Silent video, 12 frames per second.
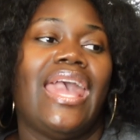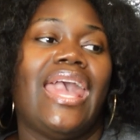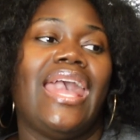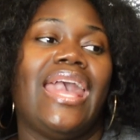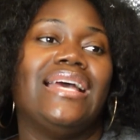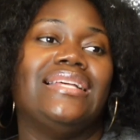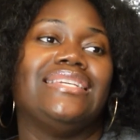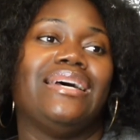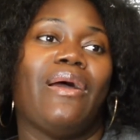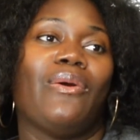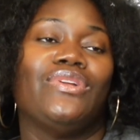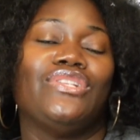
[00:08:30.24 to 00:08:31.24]
And
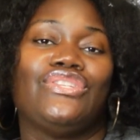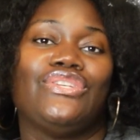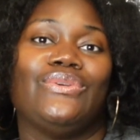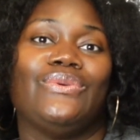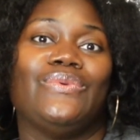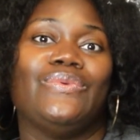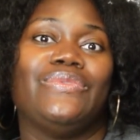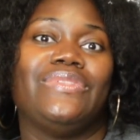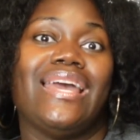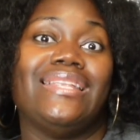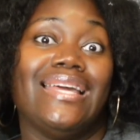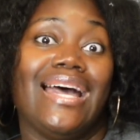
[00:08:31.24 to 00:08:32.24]
I went to
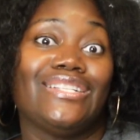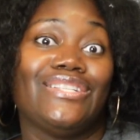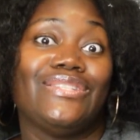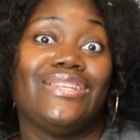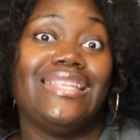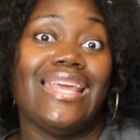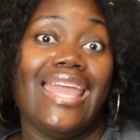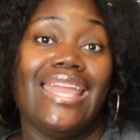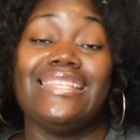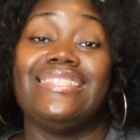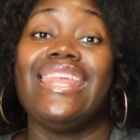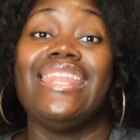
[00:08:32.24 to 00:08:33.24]
that doctor today
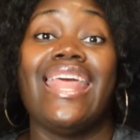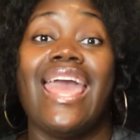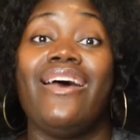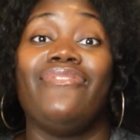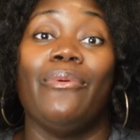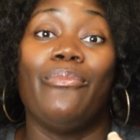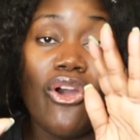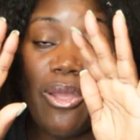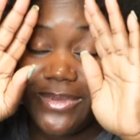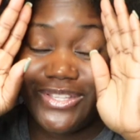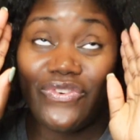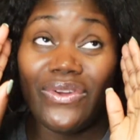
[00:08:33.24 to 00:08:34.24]
because they didn't have
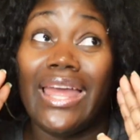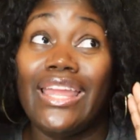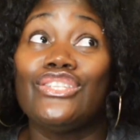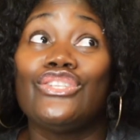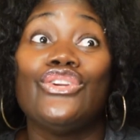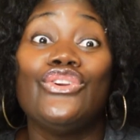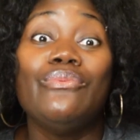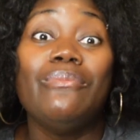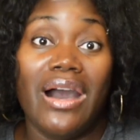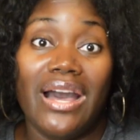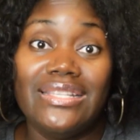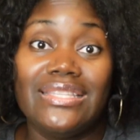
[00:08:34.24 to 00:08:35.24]
appointments for like 2
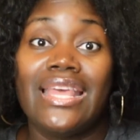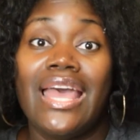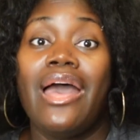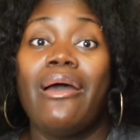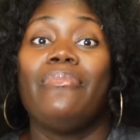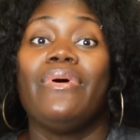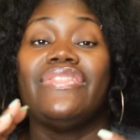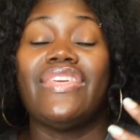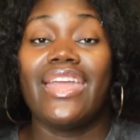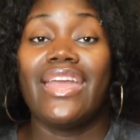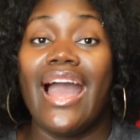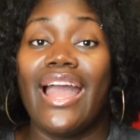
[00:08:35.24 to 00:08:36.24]
months, but
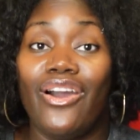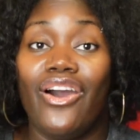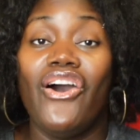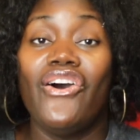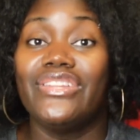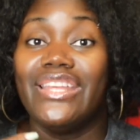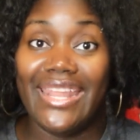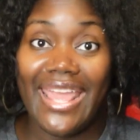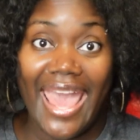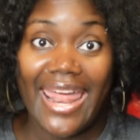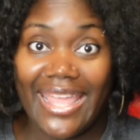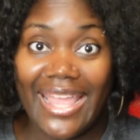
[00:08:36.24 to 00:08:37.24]
I called and they
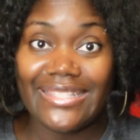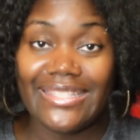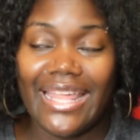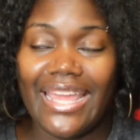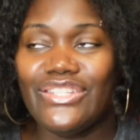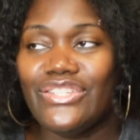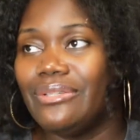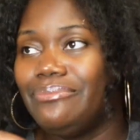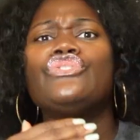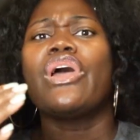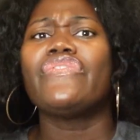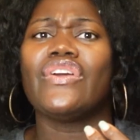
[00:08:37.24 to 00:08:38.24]
had a cancellation.
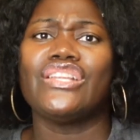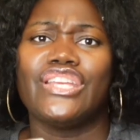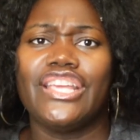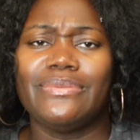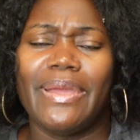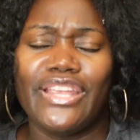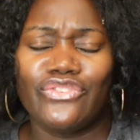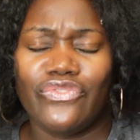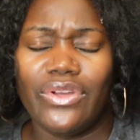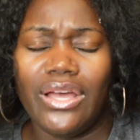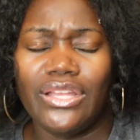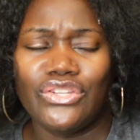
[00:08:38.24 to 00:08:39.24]
So after I changed my
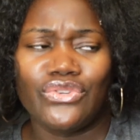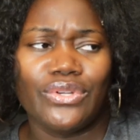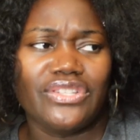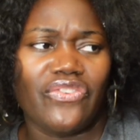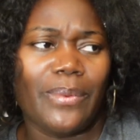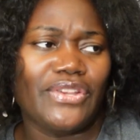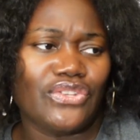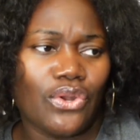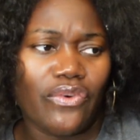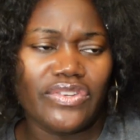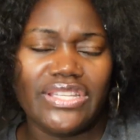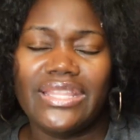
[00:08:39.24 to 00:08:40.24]
insurance information
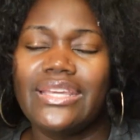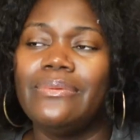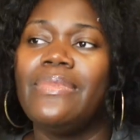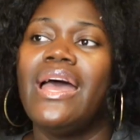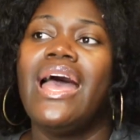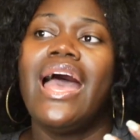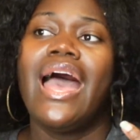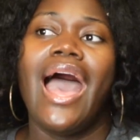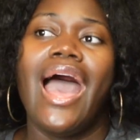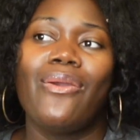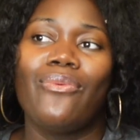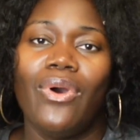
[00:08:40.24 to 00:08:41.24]
over to them,
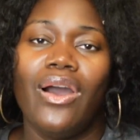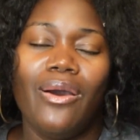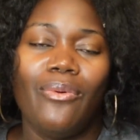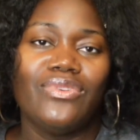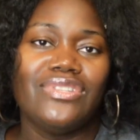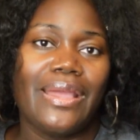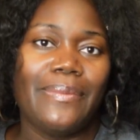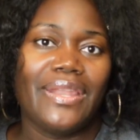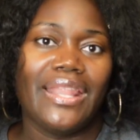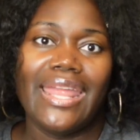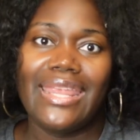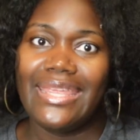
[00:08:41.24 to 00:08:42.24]
I was able to
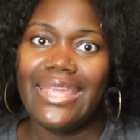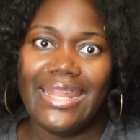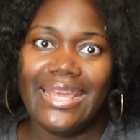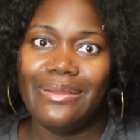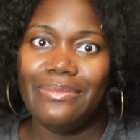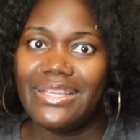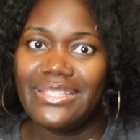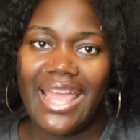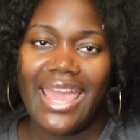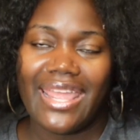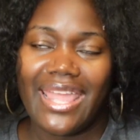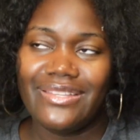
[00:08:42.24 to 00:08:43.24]
like get in because they
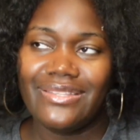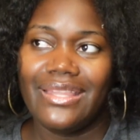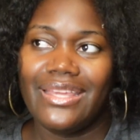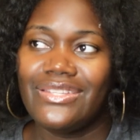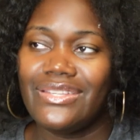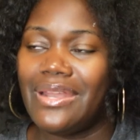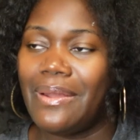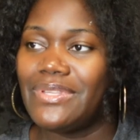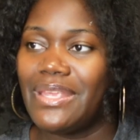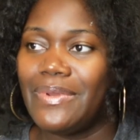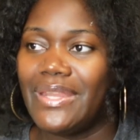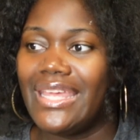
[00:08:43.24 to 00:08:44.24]
had a cancellation, and I was
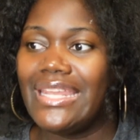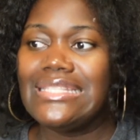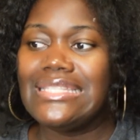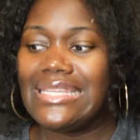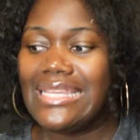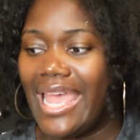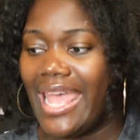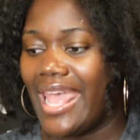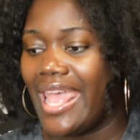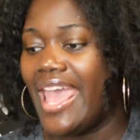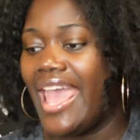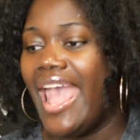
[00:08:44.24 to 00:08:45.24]
able to get in
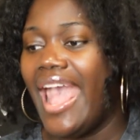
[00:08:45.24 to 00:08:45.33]
today.